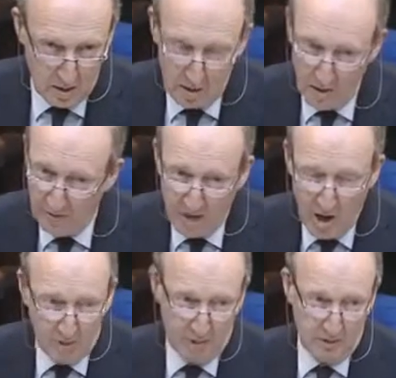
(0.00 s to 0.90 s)
Not very
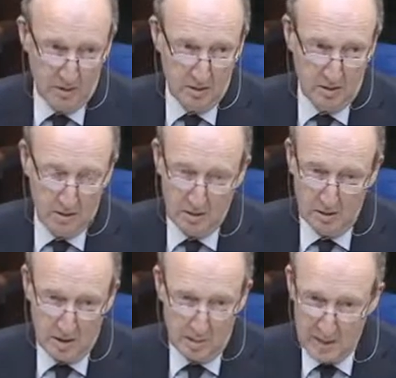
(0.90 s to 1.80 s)
often
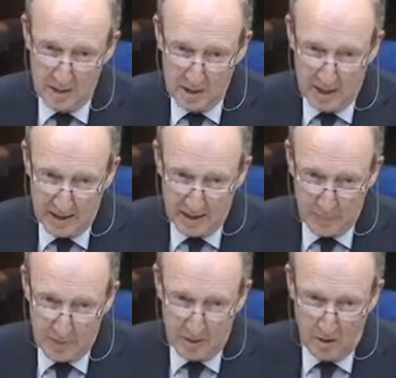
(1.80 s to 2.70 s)
that amendments get
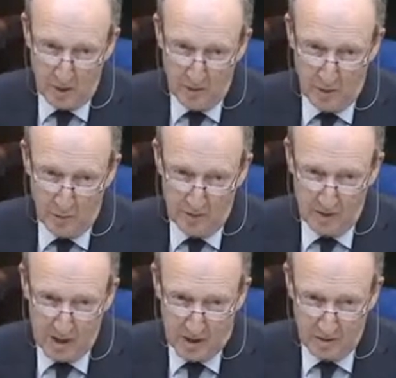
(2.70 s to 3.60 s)
accepted on the floor of
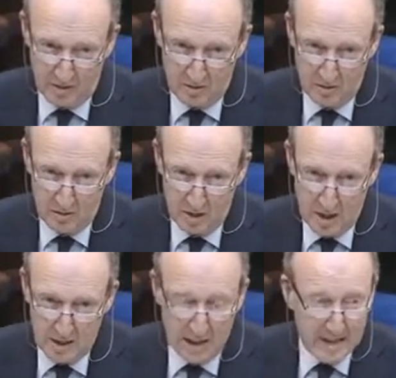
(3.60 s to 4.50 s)
this House.
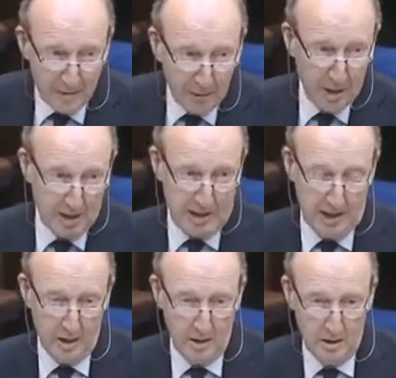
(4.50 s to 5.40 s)
The
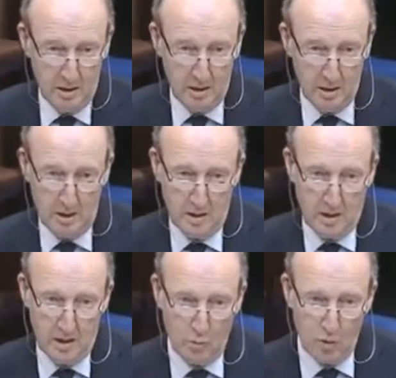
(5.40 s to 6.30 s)
difficulty
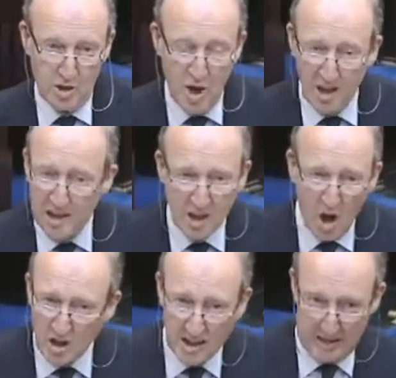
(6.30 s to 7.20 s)
was not in the
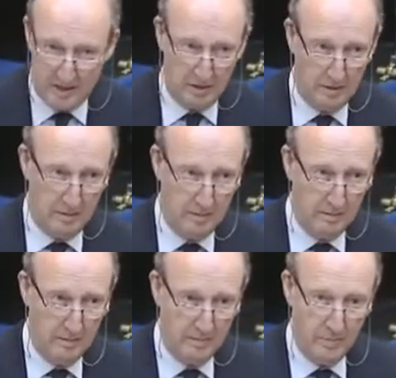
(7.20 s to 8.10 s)
content.
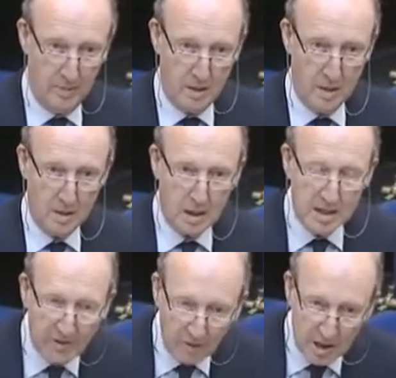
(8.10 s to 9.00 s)
The
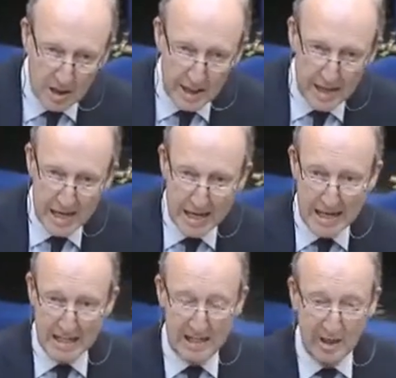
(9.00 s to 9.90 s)
difficulty
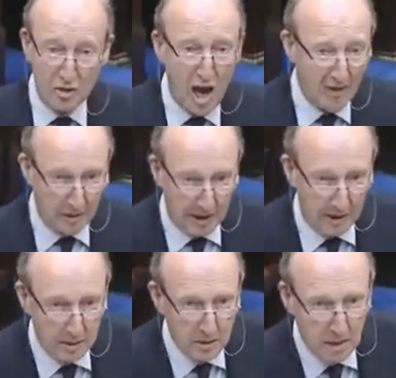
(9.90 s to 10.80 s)
is in the drafting.
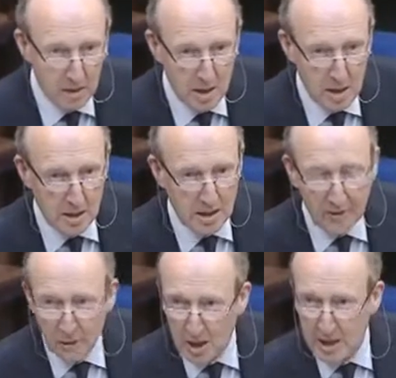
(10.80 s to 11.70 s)
The
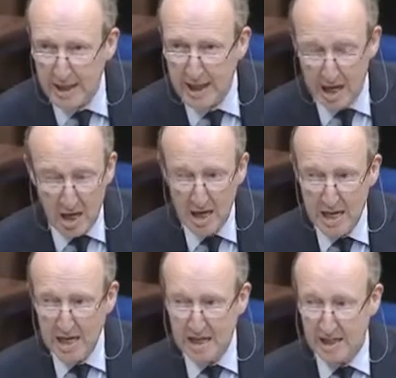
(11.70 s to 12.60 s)
difficulty here
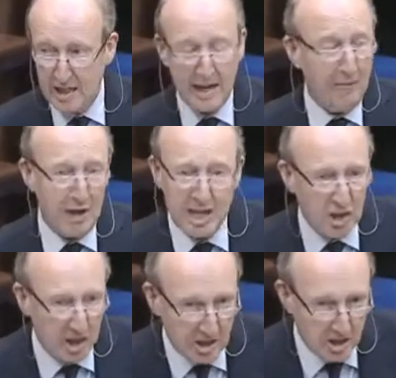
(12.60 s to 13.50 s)
is in the
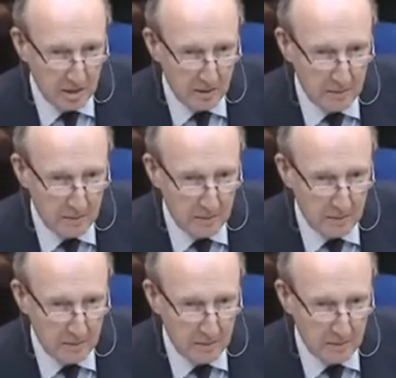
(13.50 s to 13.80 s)
definitions.